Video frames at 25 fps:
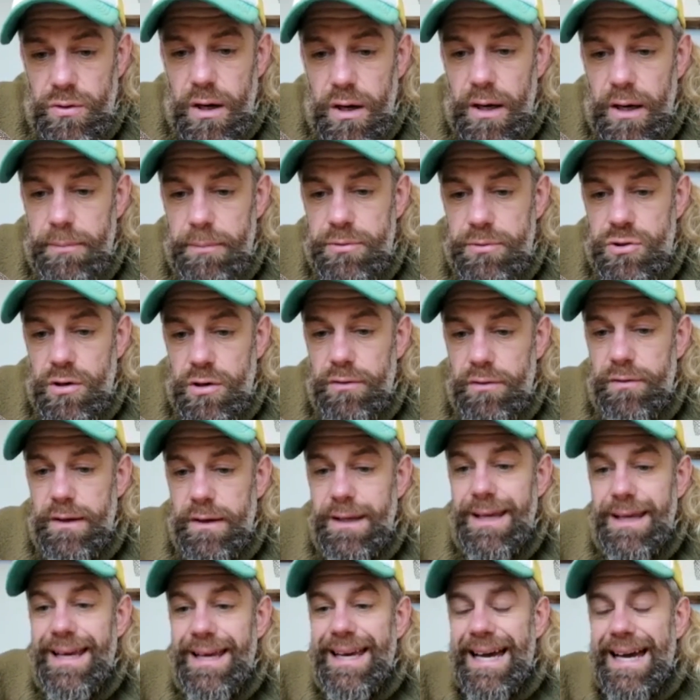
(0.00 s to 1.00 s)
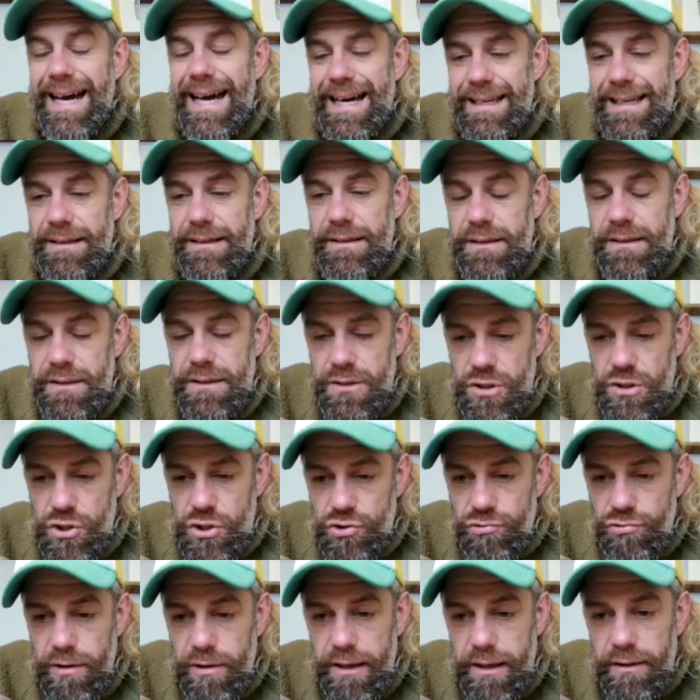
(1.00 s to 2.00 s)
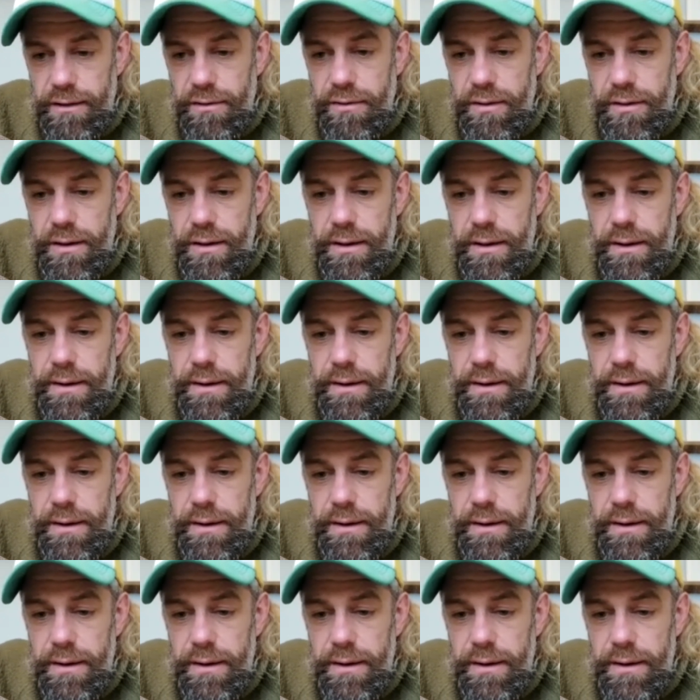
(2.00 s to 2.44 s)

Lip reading: Hypertrophy and Strength.